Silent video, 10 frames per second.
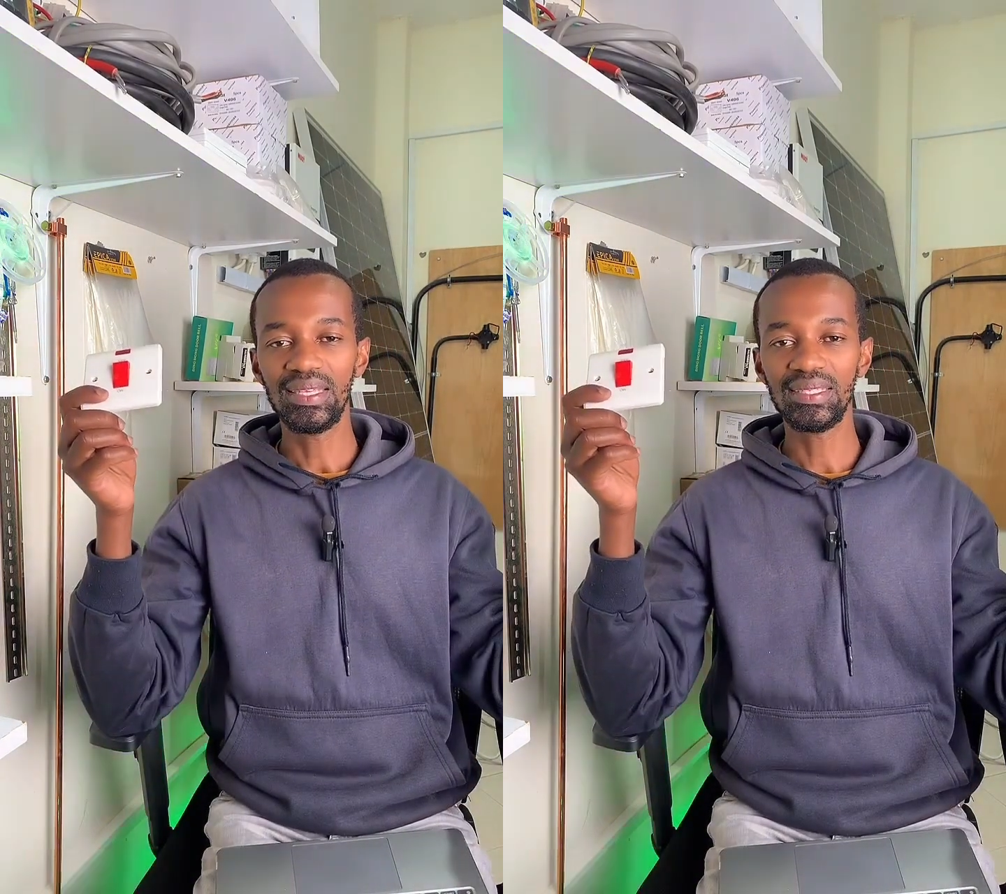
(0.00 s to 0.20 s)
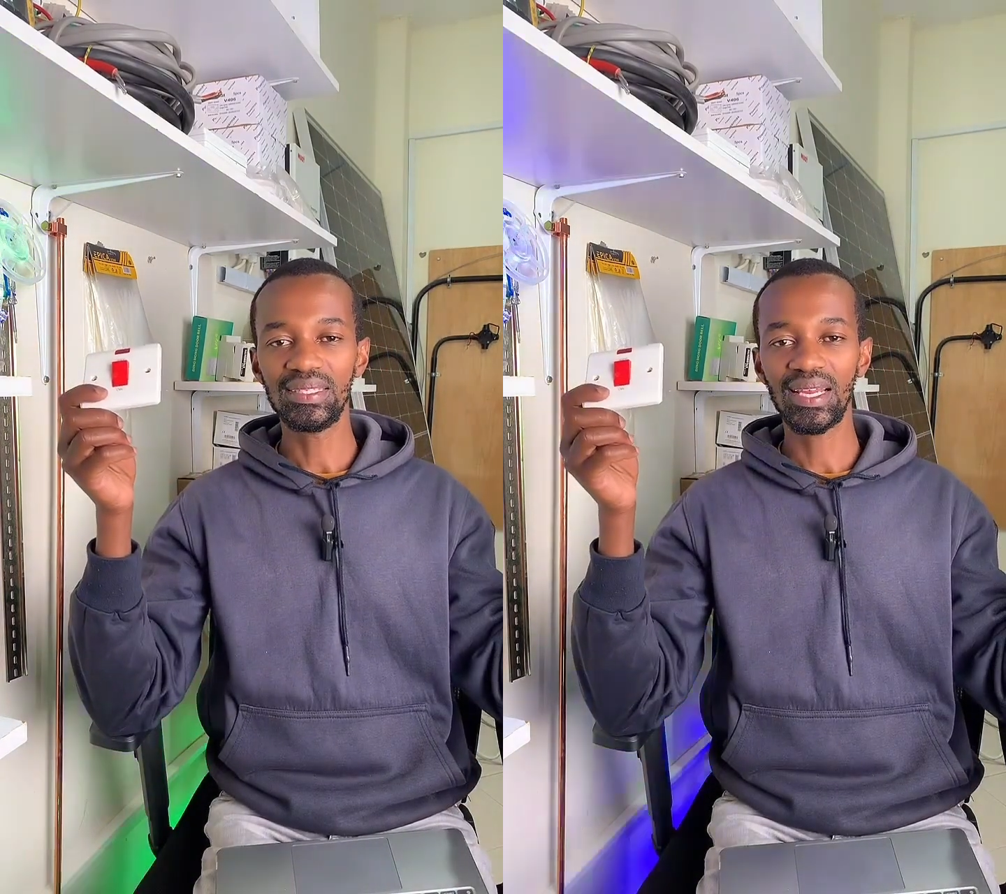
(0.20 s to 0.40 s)

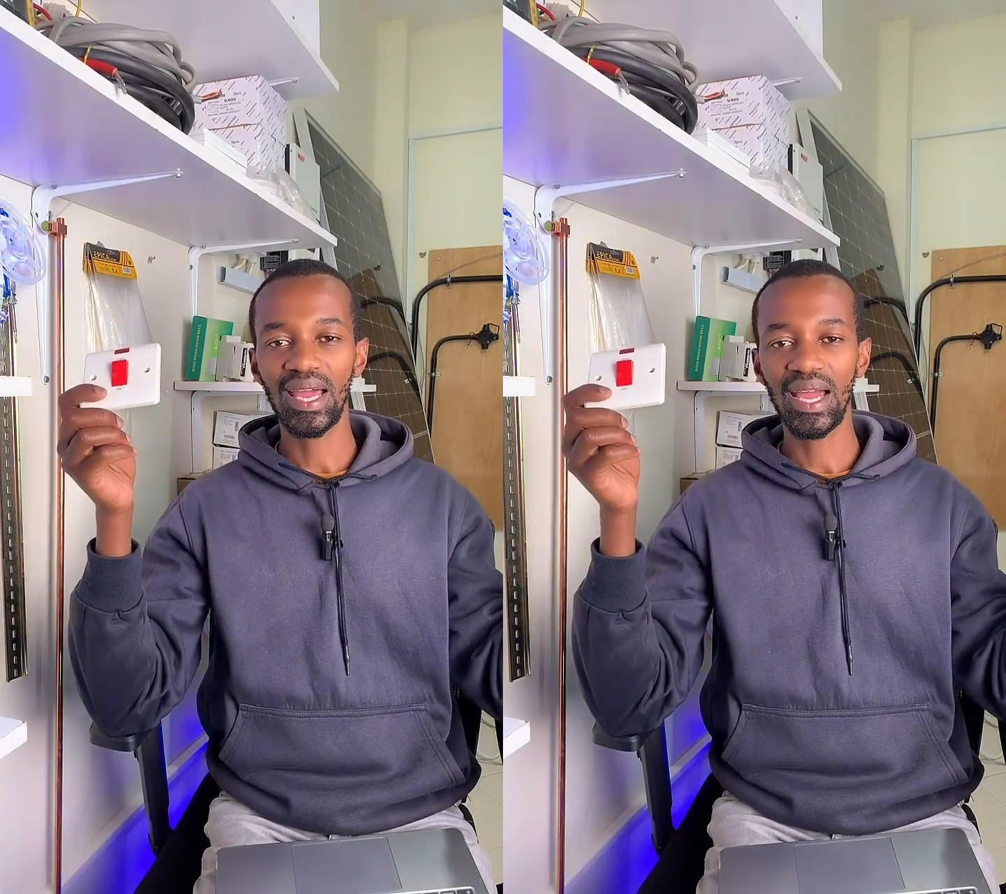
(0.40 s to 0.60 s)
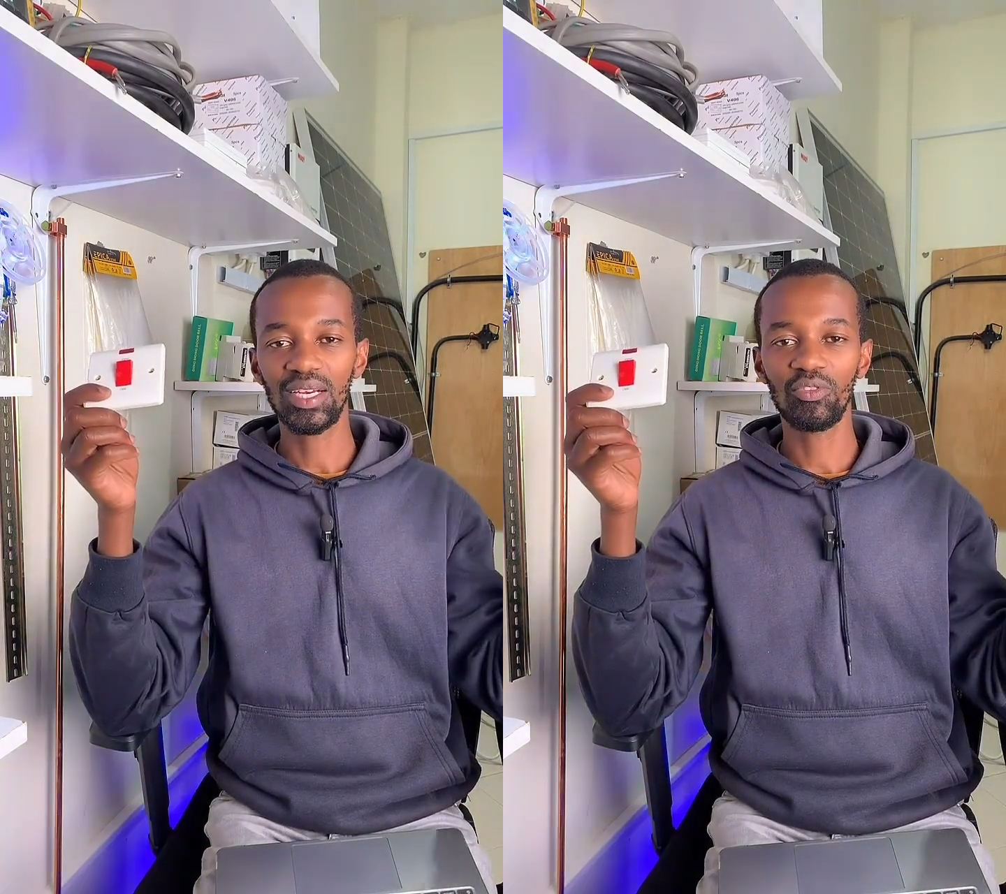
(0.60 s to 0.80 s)
this
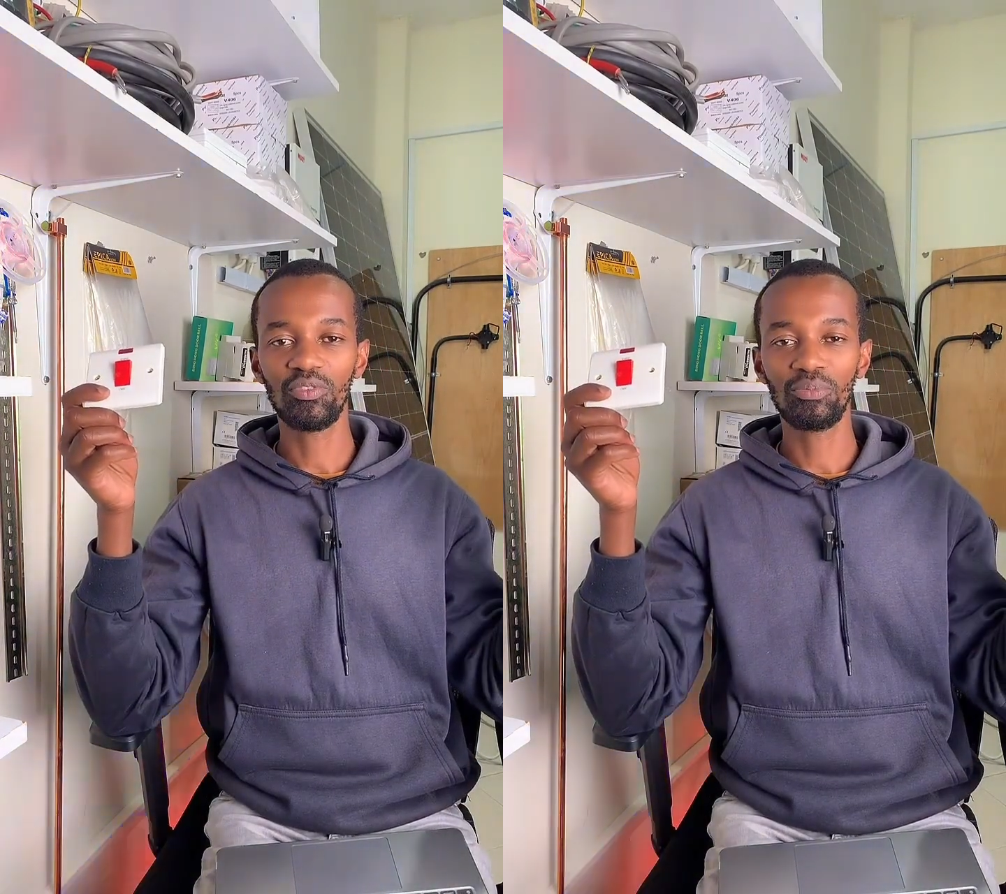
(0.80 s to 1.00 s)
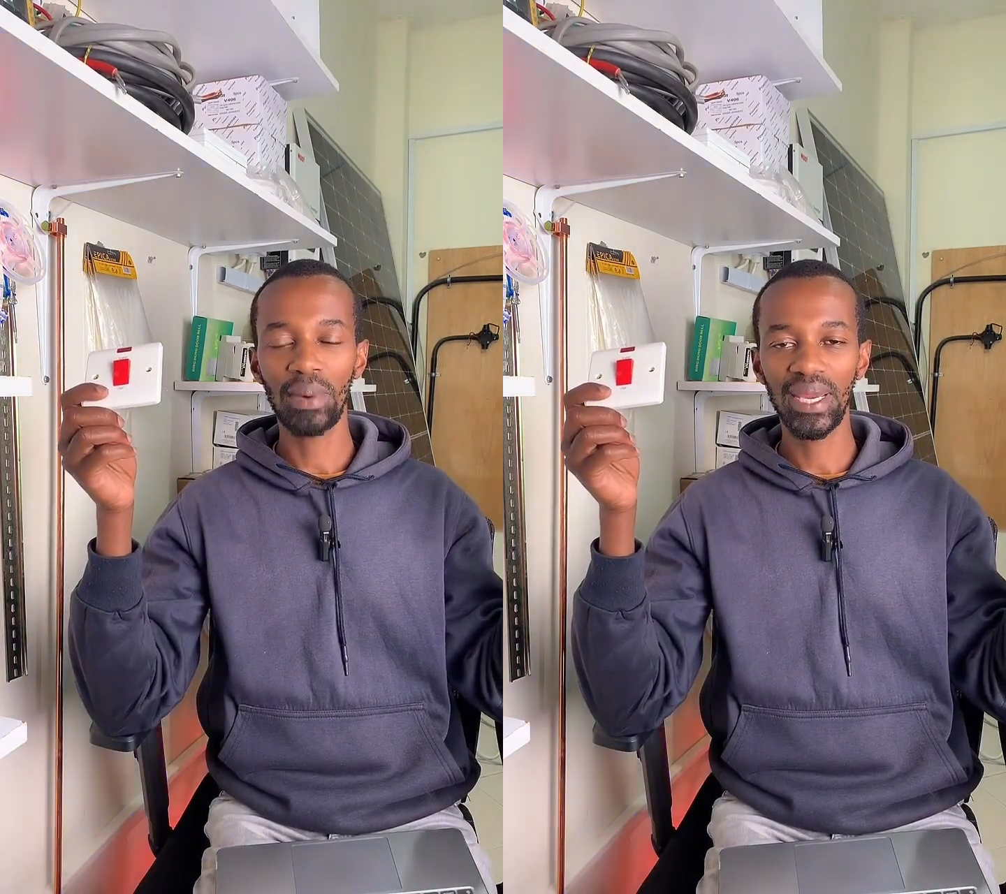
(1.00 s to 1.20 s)
client
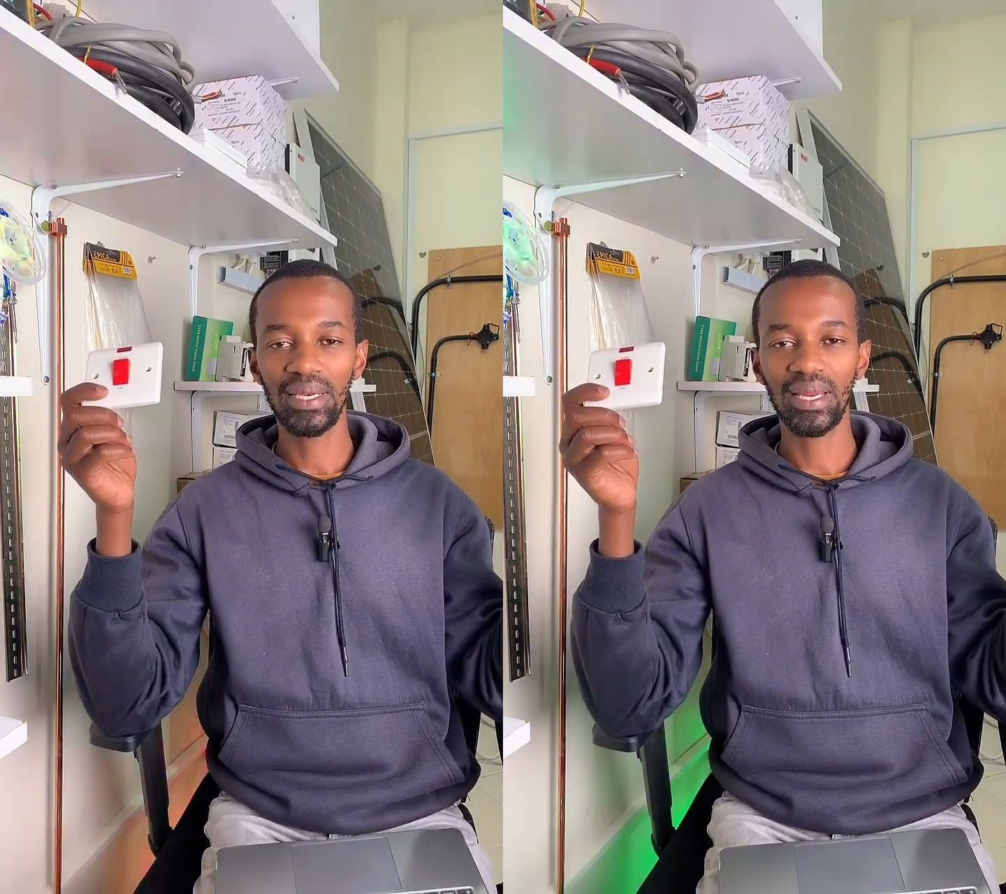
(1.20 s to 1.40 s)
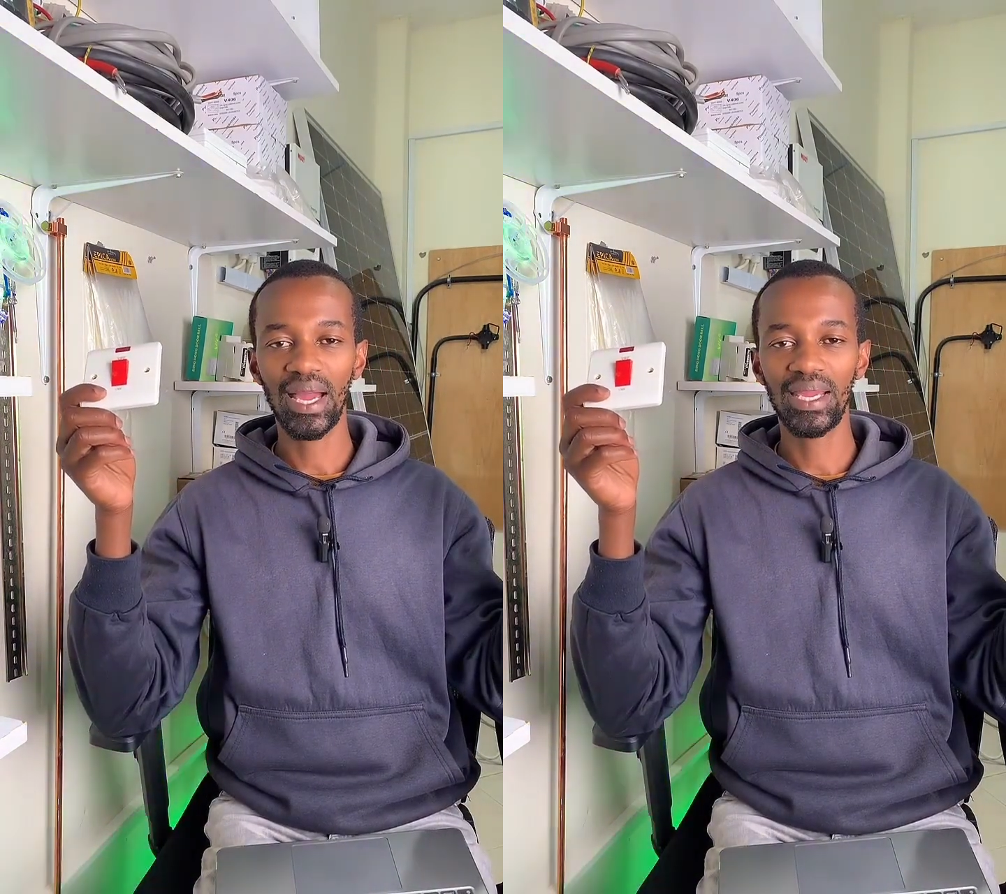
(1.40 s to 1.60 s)
of mine,